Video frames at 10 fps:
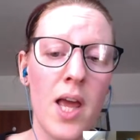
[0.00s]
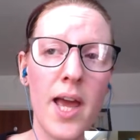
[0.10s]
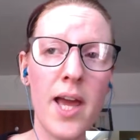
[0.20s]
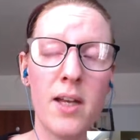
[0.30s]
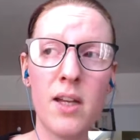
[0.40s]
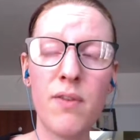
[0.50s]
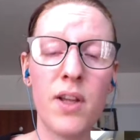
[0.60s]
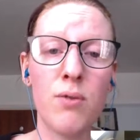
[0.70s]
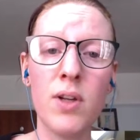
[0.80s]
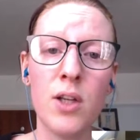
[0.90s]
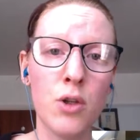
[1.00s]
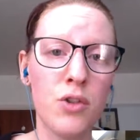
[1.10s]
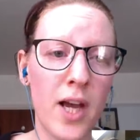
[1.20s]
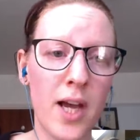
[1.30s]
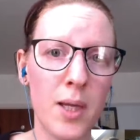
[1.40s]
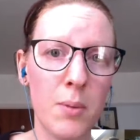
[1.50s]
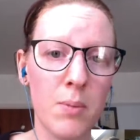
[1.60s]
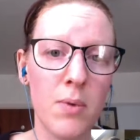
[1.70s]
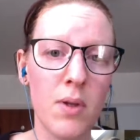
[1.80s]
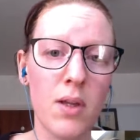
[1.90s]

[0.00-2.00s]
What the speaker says: and have had a really good time